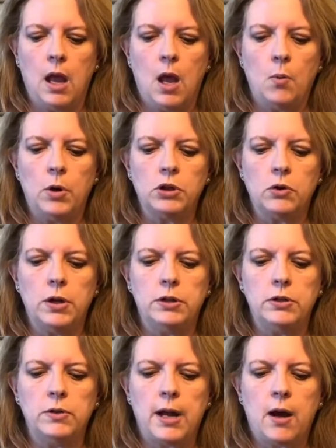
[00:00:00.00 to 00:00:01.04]
What you're going to
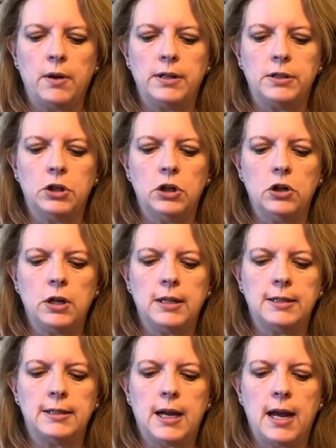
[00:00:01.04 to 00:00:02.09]
do now is turn it
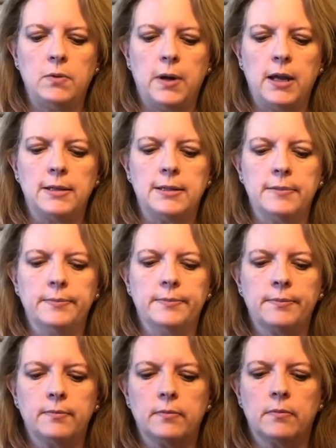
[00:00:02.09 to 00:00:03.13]
sideways
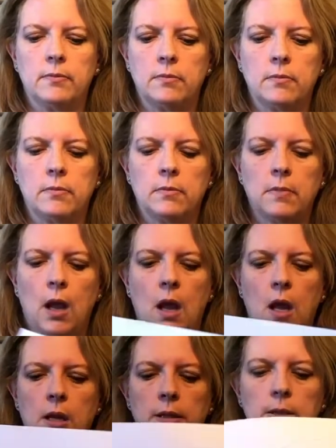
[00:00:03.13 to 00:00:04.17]

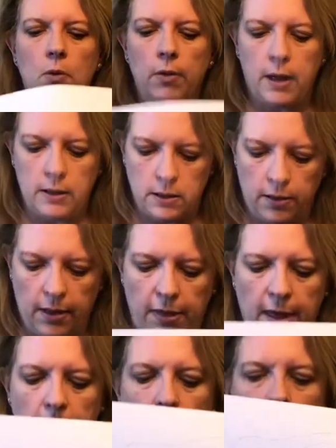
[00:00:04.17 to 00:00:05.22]
so that the
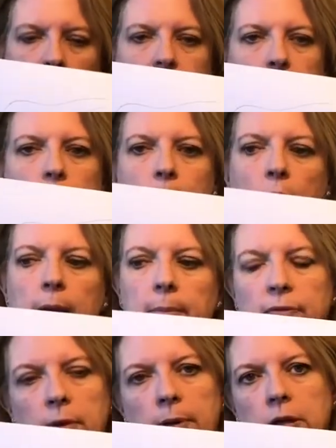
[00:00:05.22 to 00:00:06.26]
thumb is at the bottom of
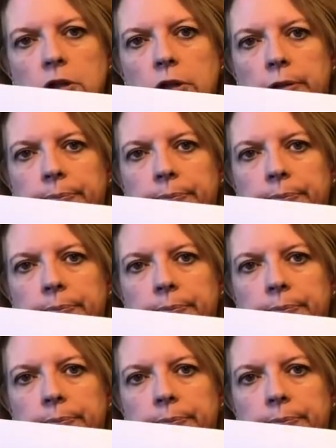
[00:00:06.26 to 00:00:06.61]
the picture.